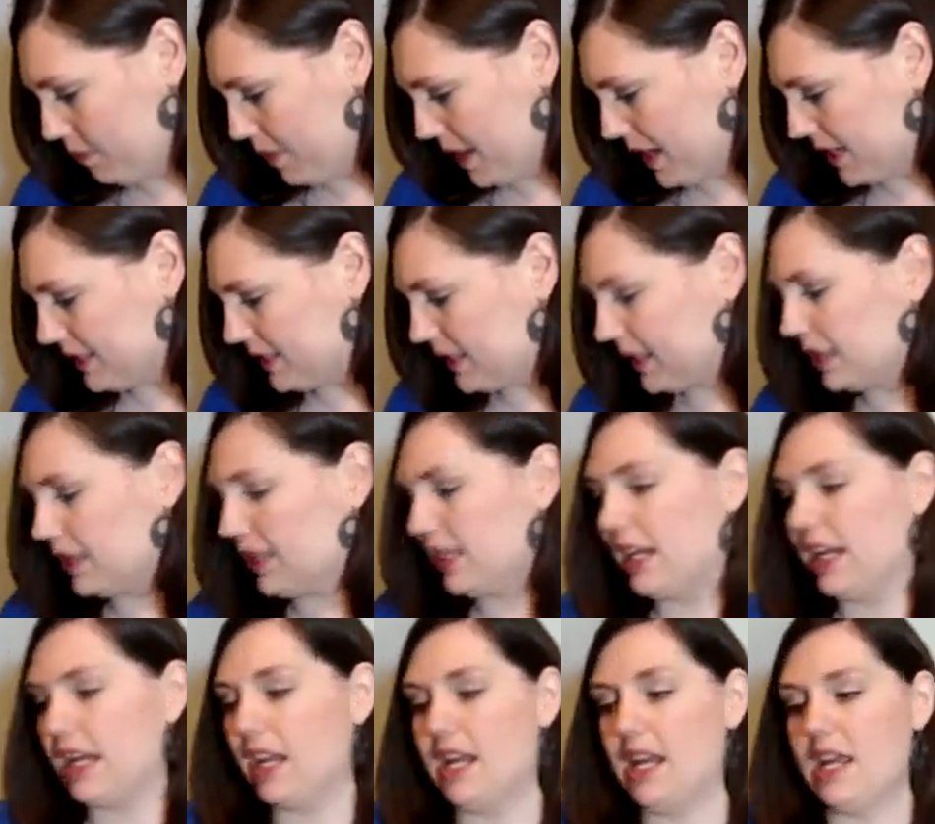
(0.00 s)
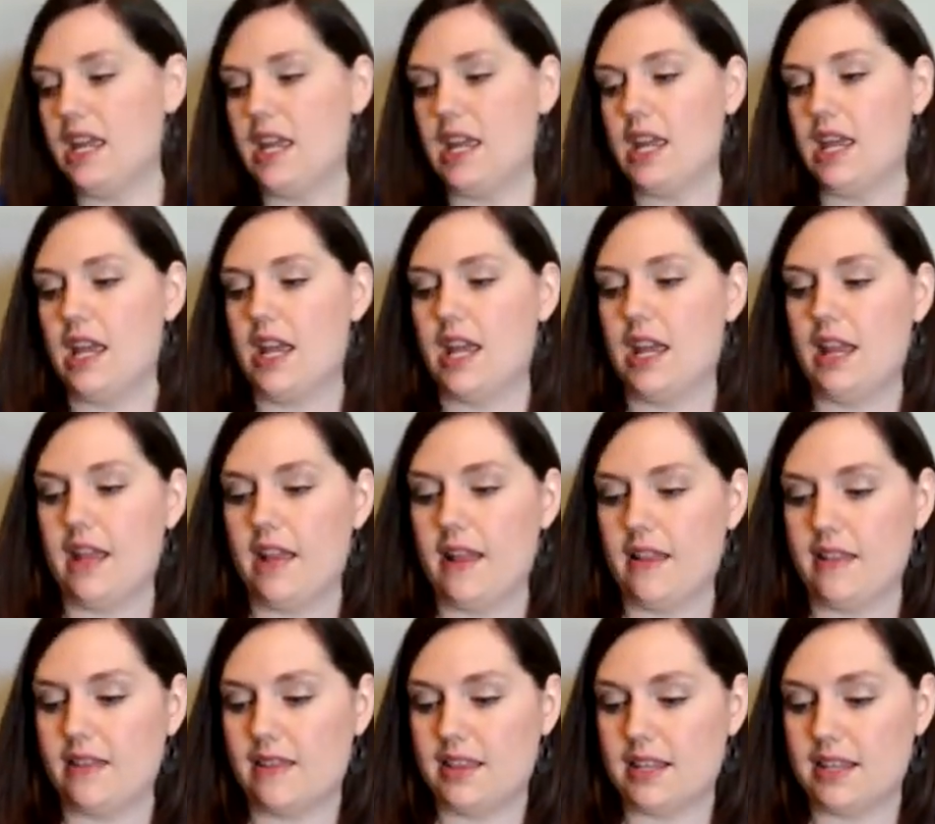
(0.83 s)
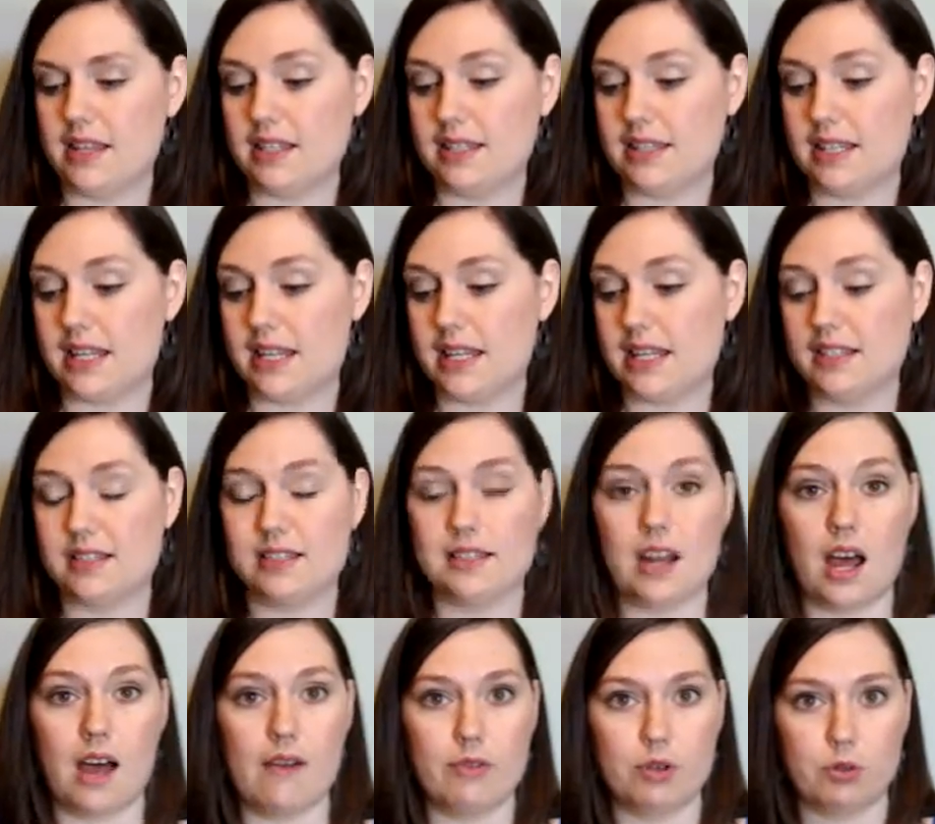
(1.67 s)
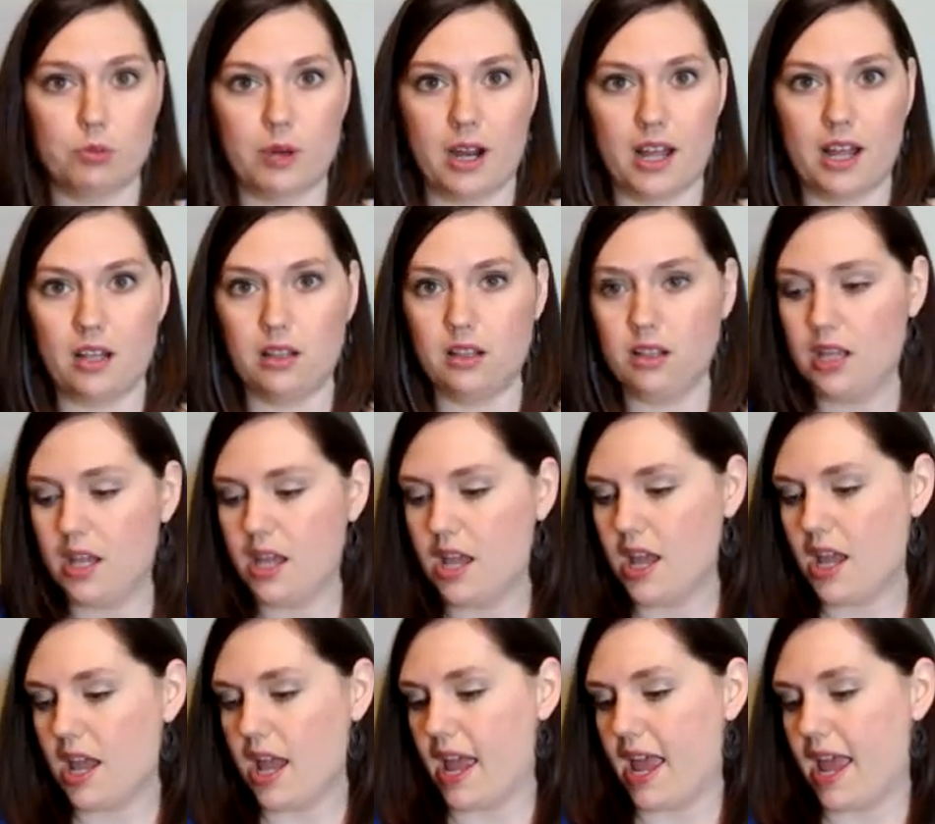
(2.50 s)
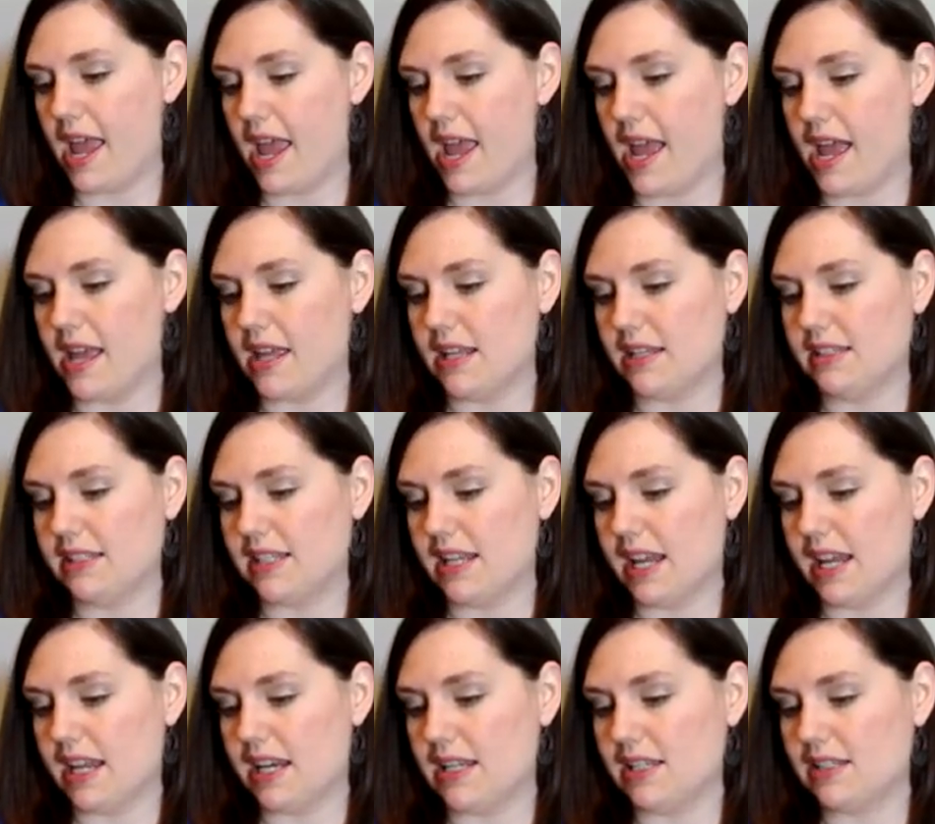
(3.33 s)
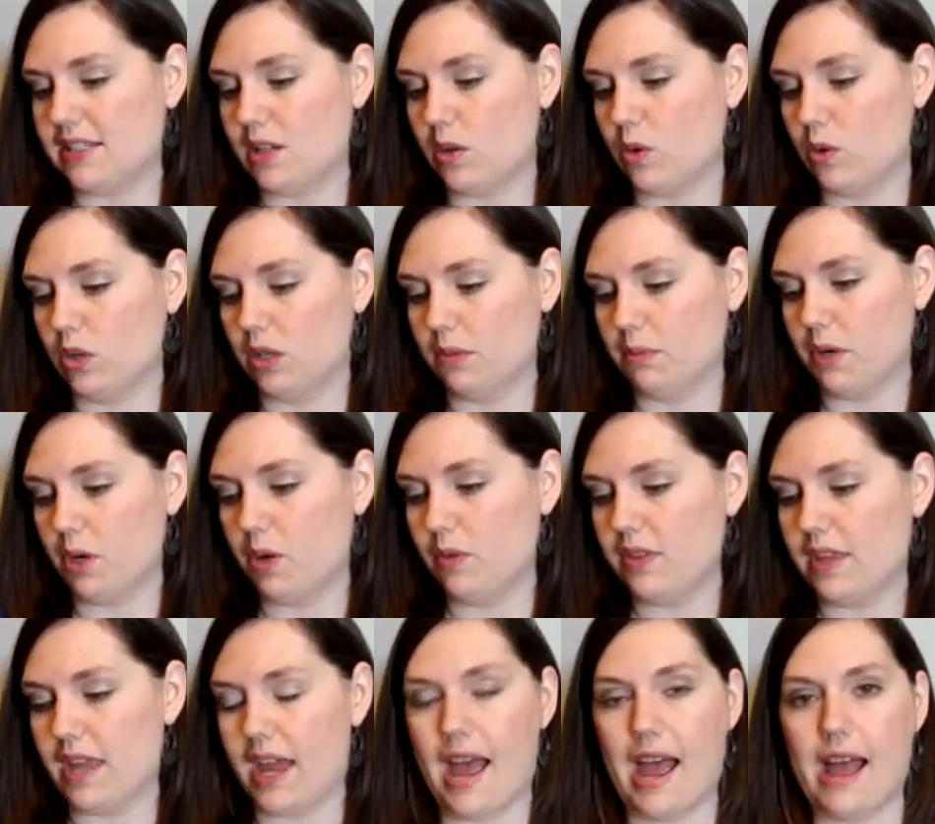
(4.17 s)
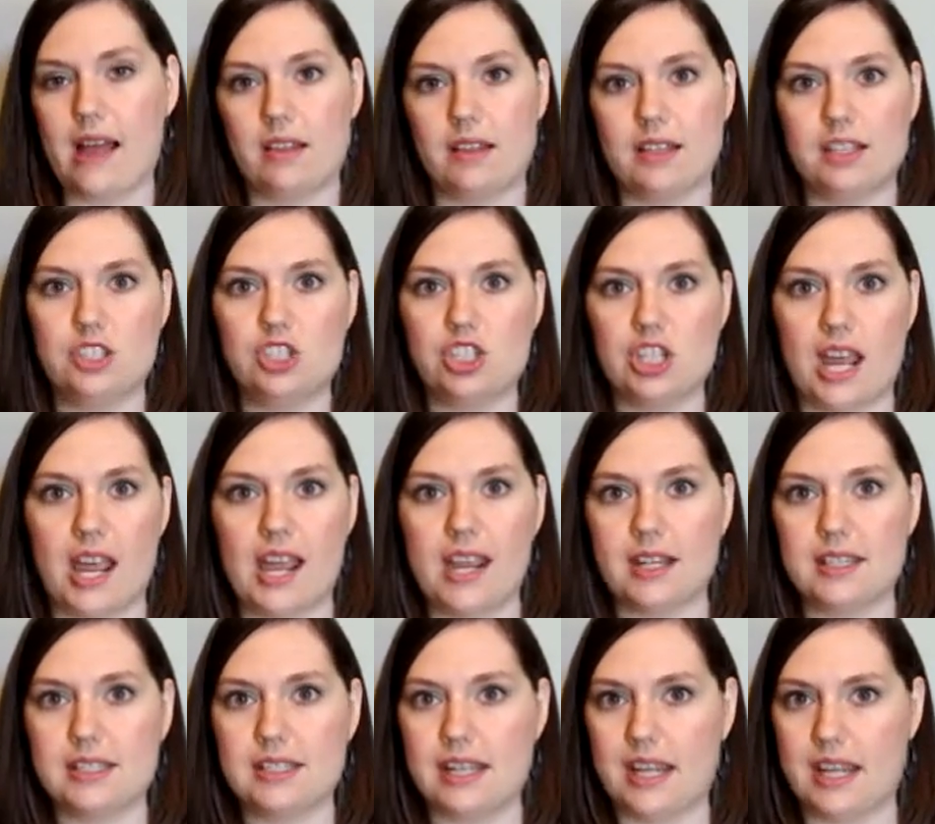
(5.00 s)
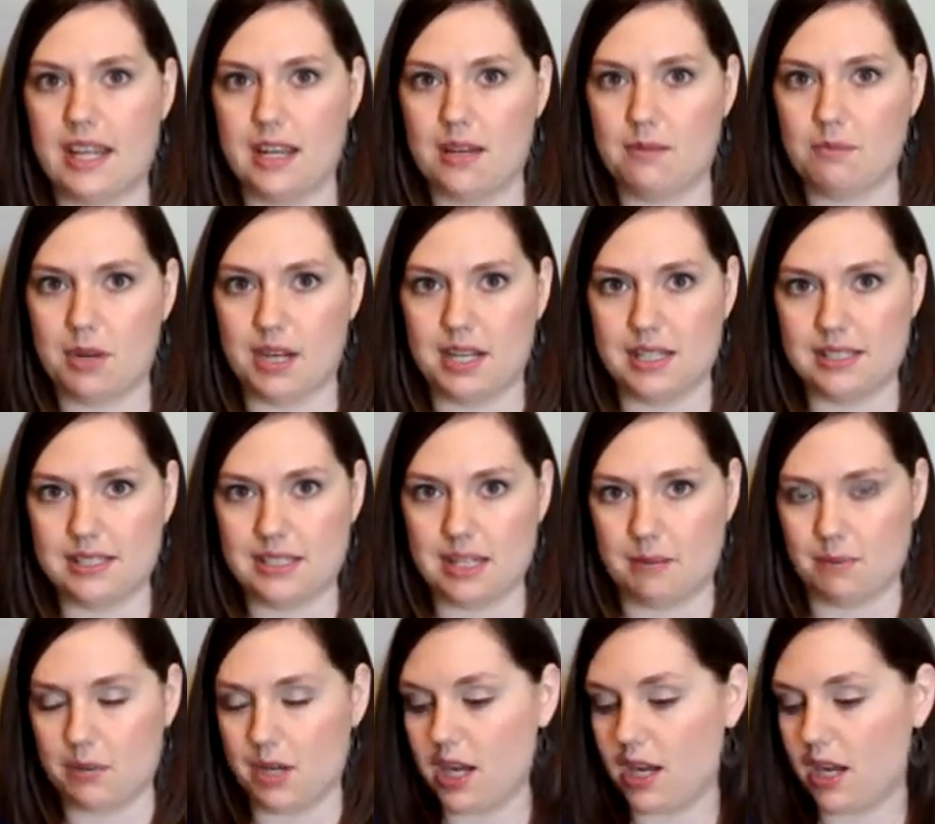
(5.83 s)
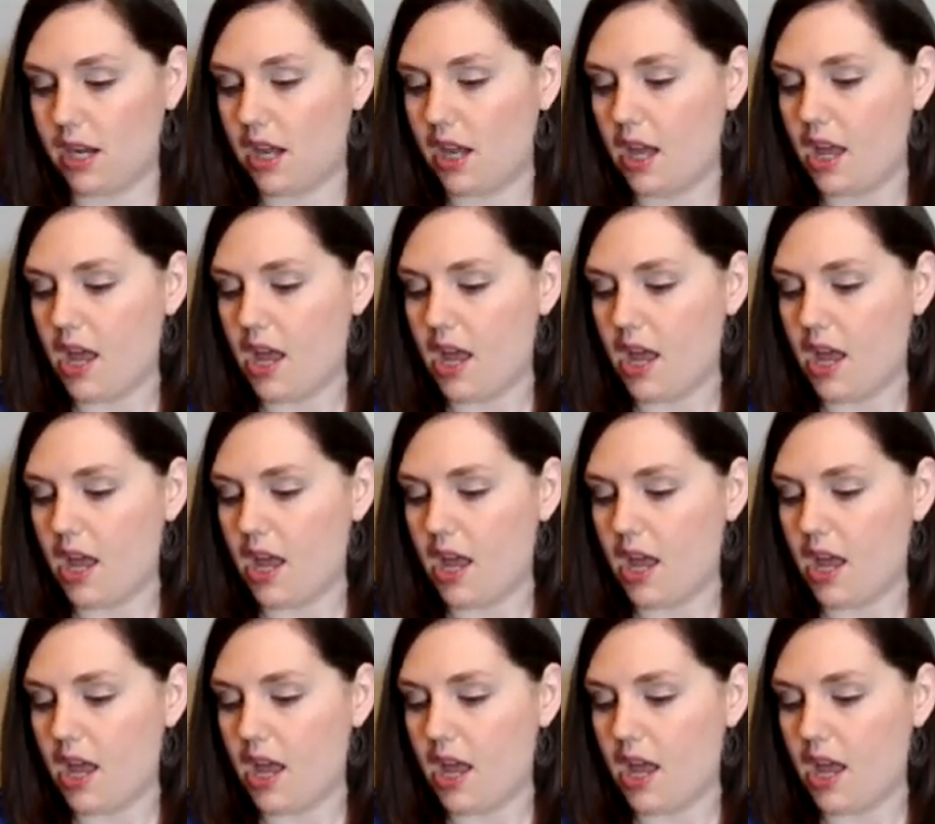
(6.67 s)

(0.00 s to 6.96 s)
Basically, this is Navarel, and it is a hormone that I'll inject in my stomach.